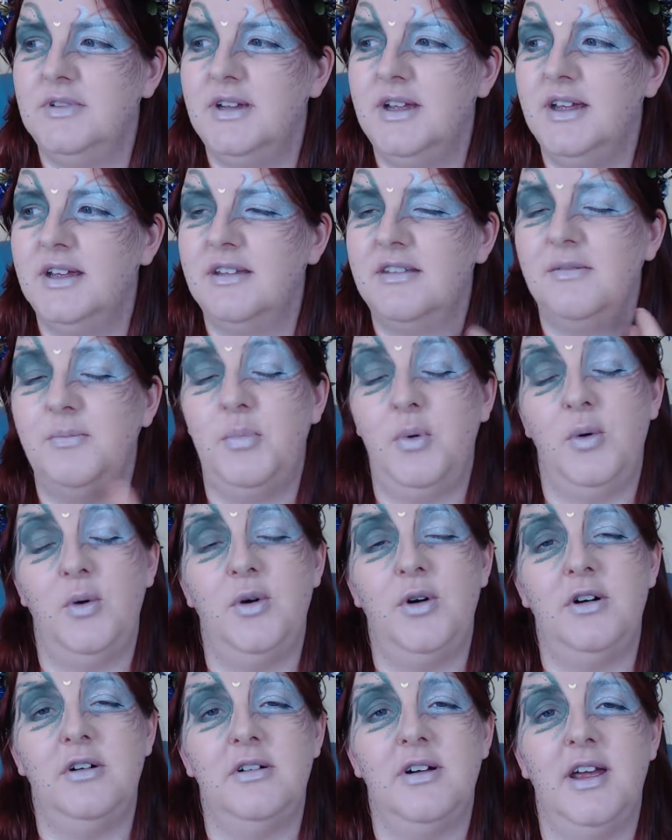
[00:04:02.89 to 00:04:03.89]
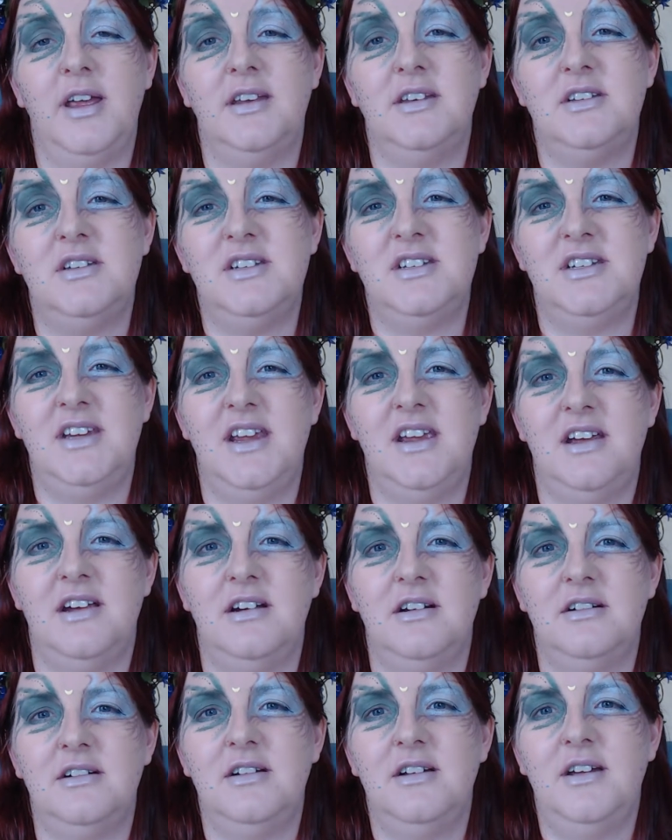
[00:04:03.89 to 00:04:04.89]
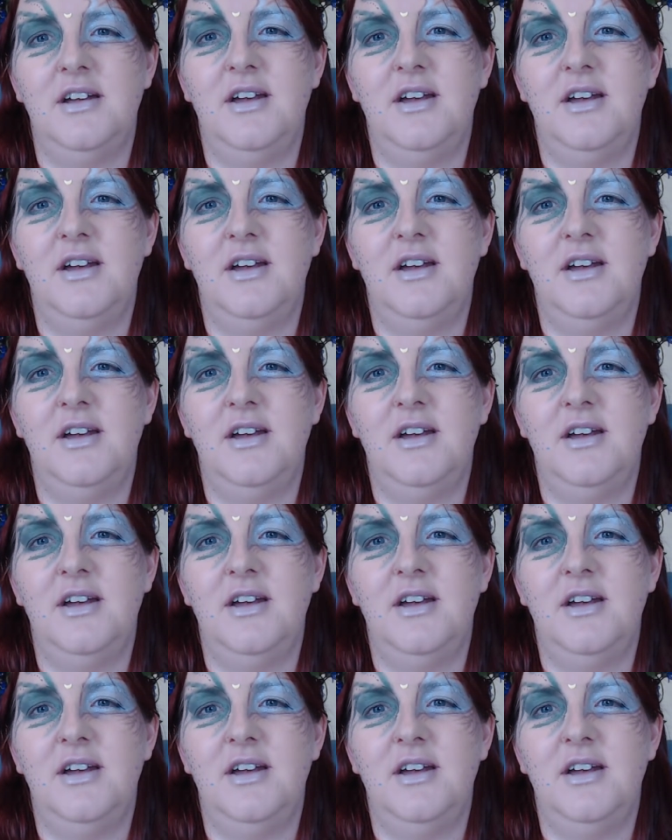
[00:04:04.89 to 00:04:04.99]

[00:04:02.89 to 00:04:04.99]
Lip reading: explore and share